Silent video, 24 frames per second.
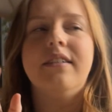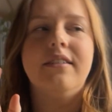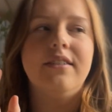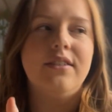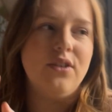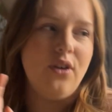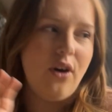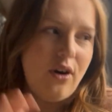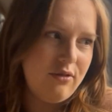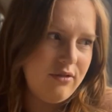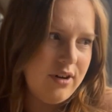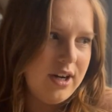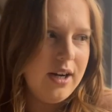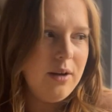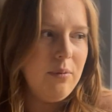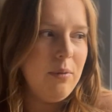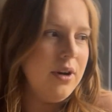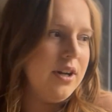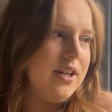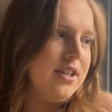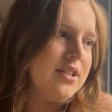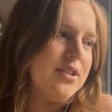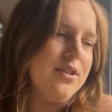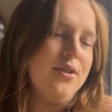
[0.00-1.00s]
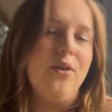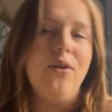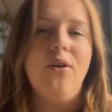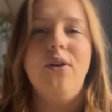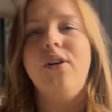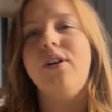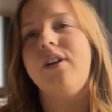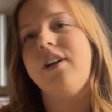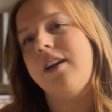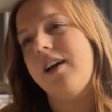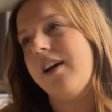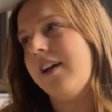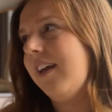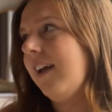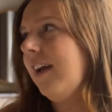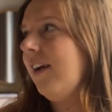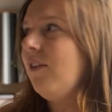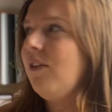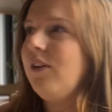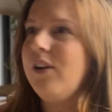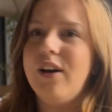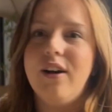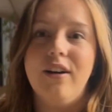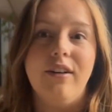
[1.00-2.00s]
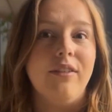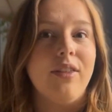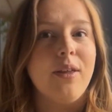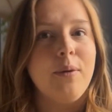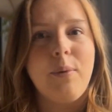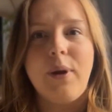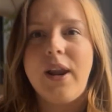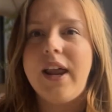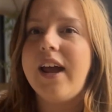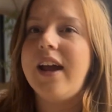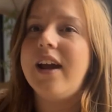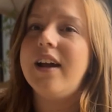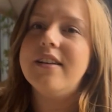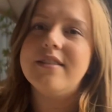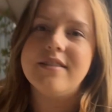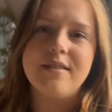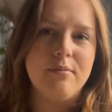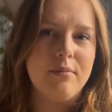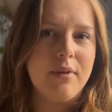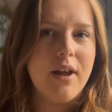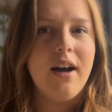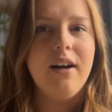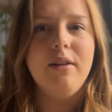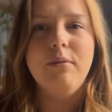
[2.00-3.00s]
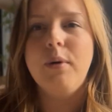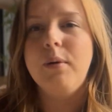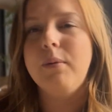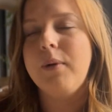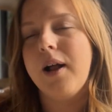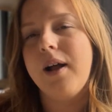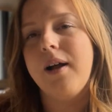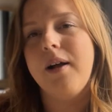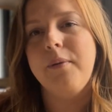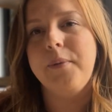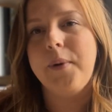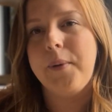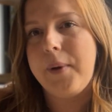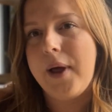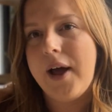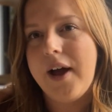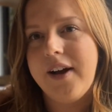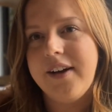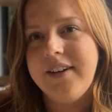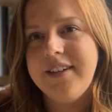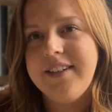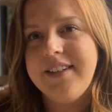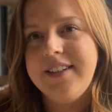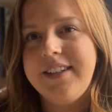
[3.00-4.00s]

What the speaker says: not really wanting to talk, looking all over the place and blah, blah, blah, blah, blah.